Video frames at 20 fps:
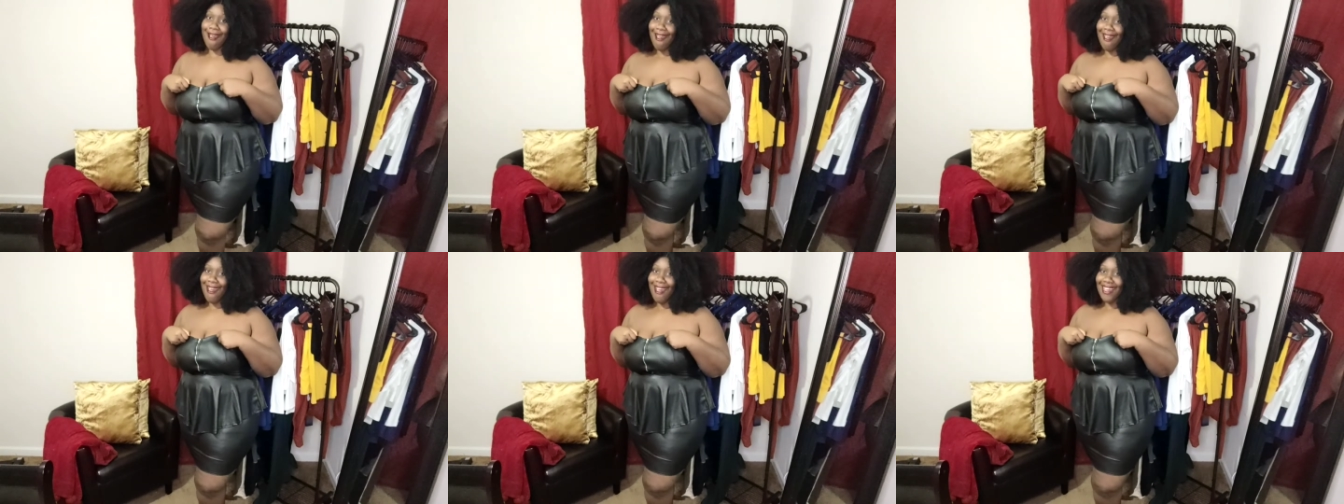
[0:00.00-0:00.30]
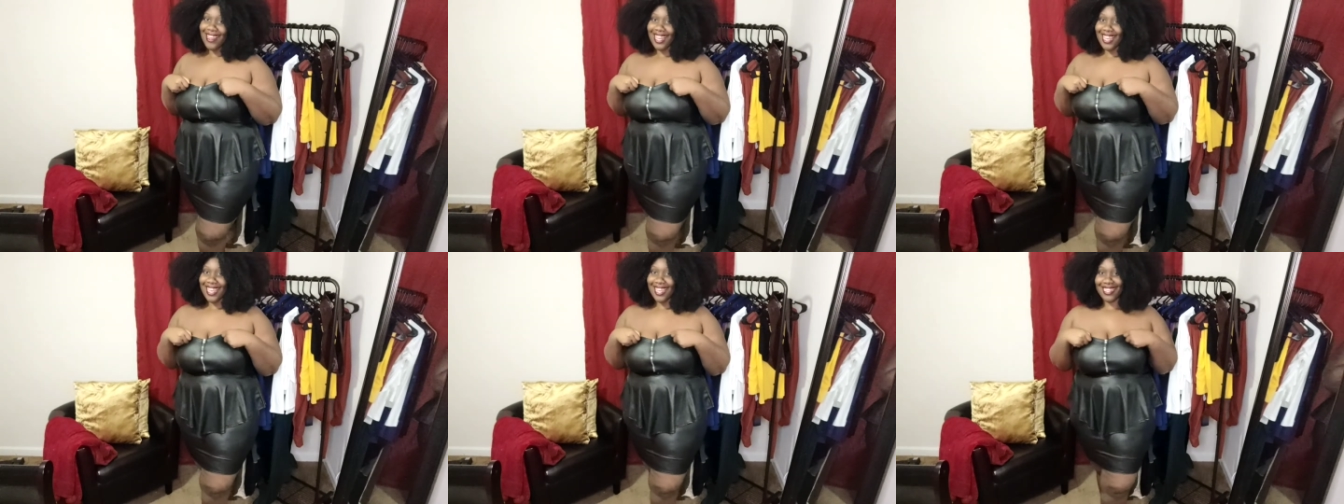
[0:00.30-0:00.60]
I
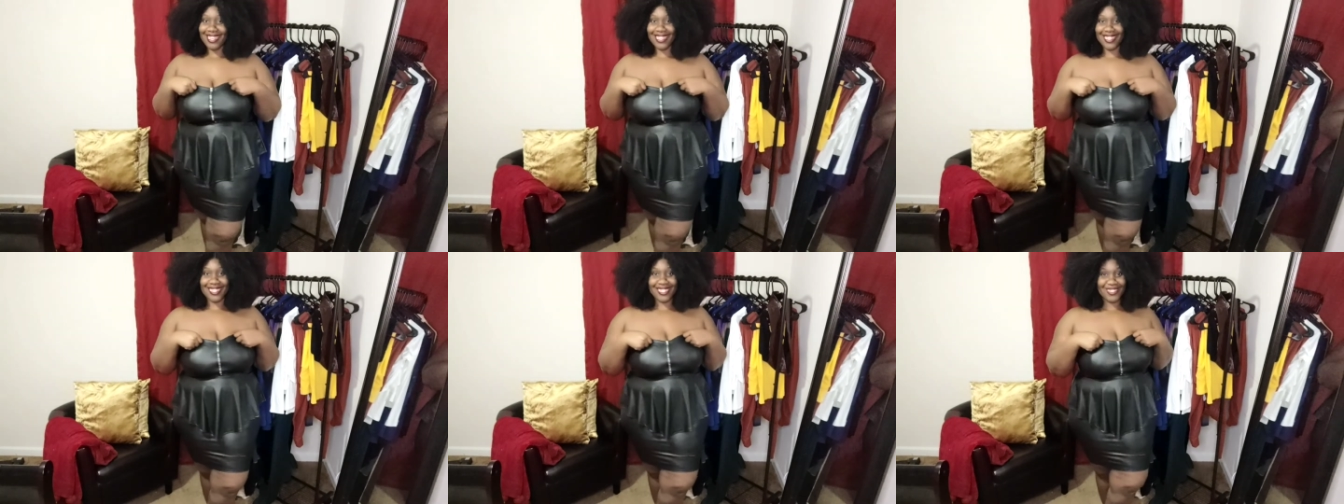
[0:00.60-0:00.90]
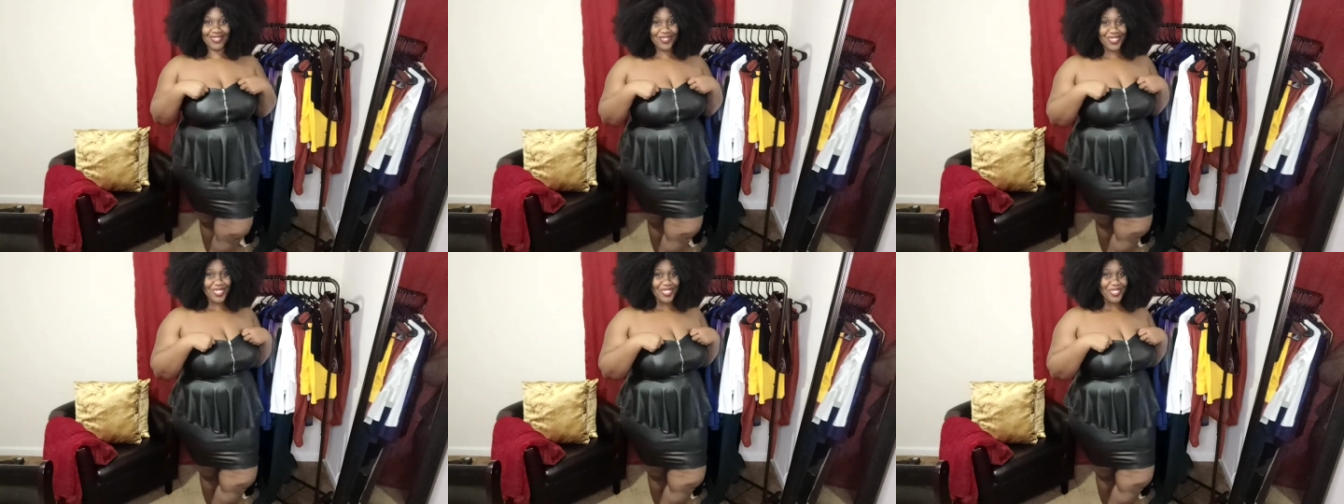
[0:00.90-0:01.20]
like this
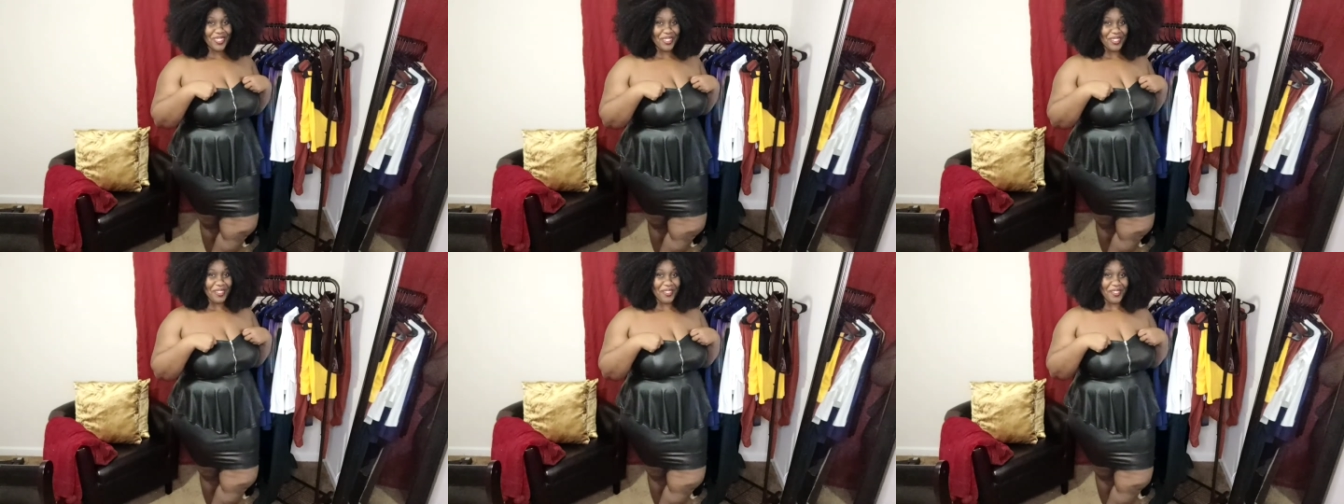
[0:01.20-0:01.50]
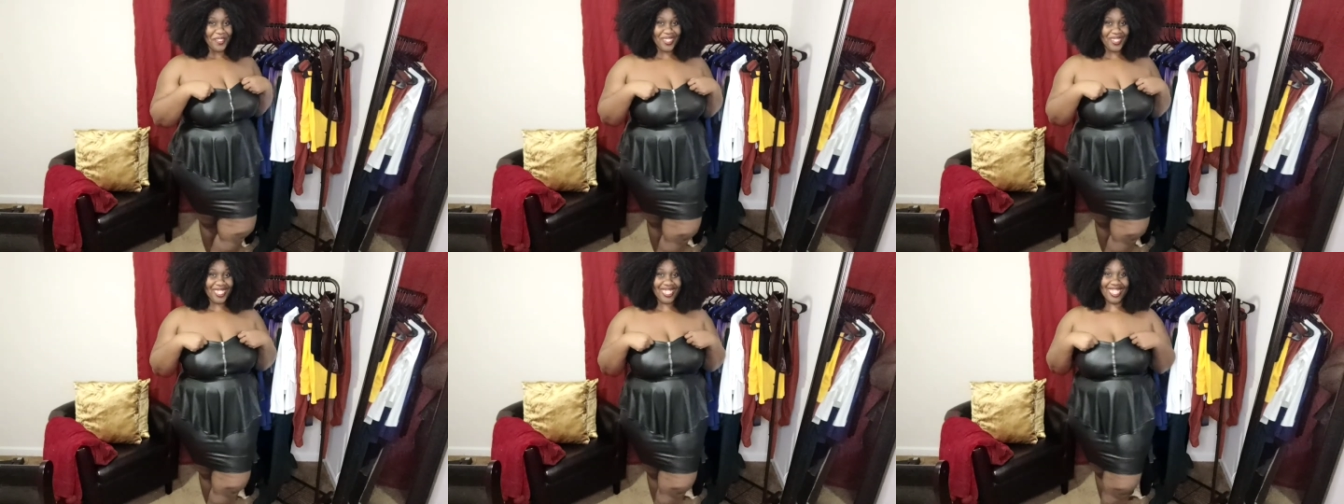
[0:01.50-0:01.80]
one though.
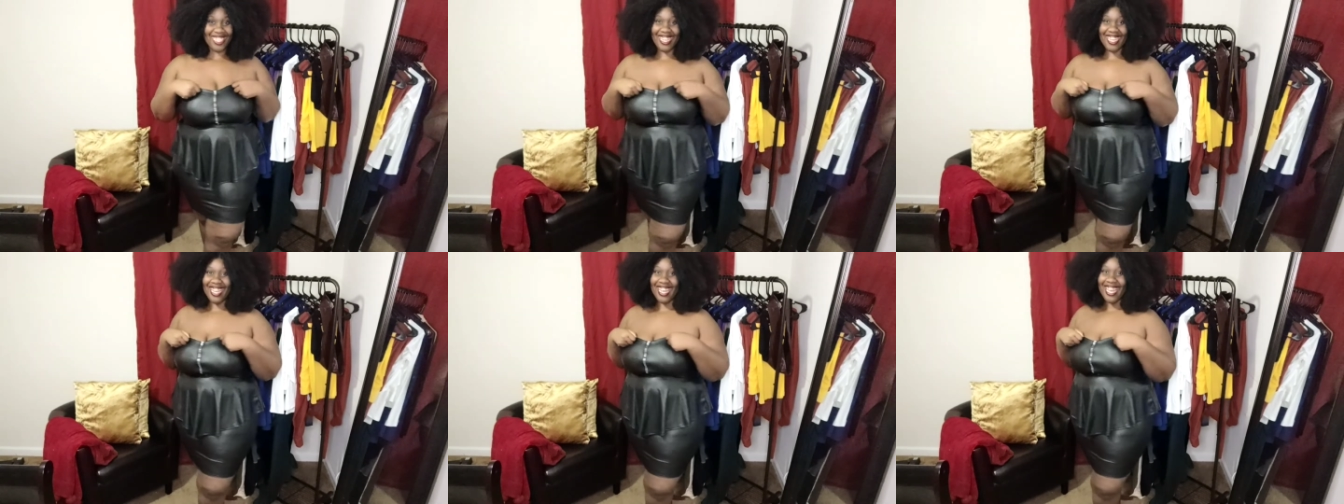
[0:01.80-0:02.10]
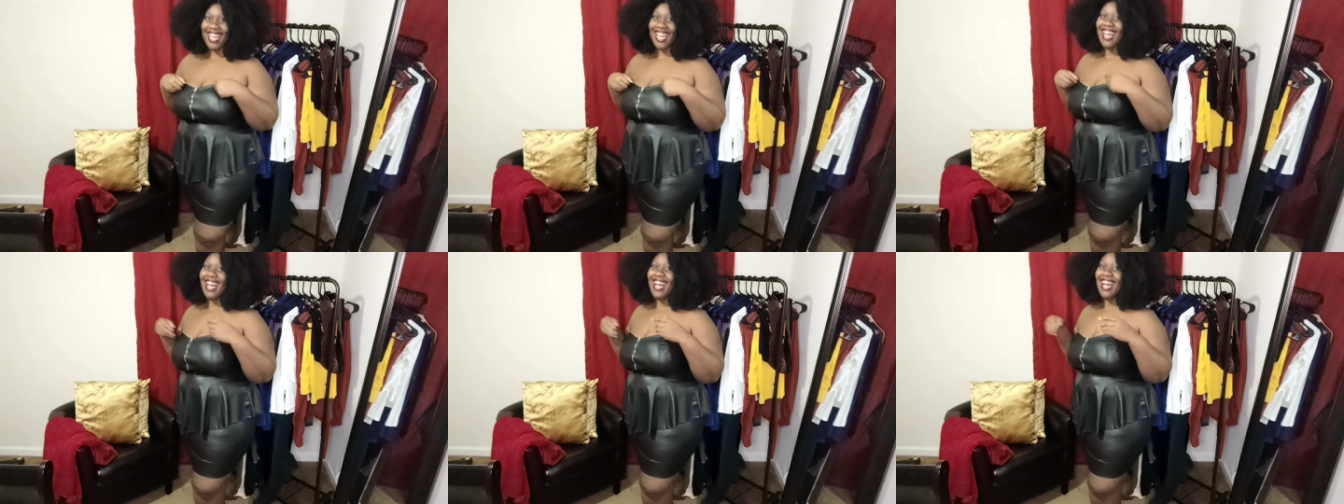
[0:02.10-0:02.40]

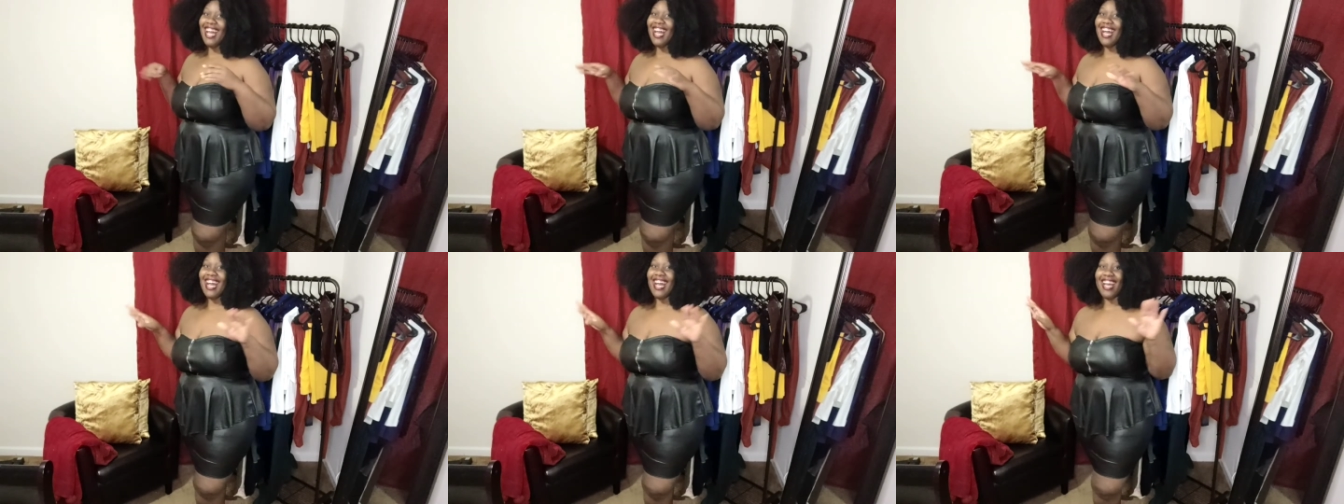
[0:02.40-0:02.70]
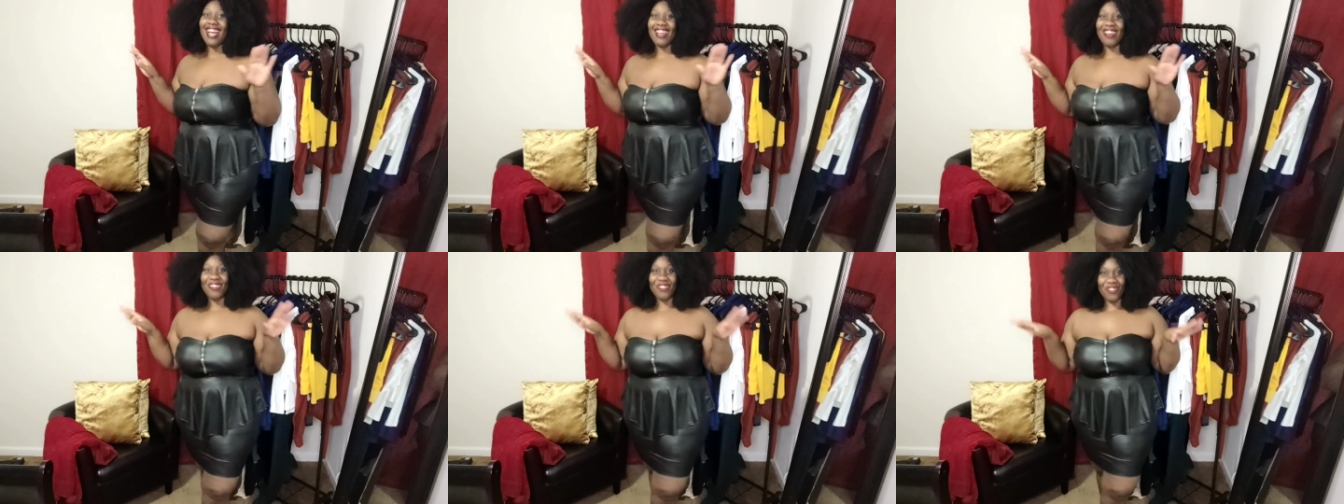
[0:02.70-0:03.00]
I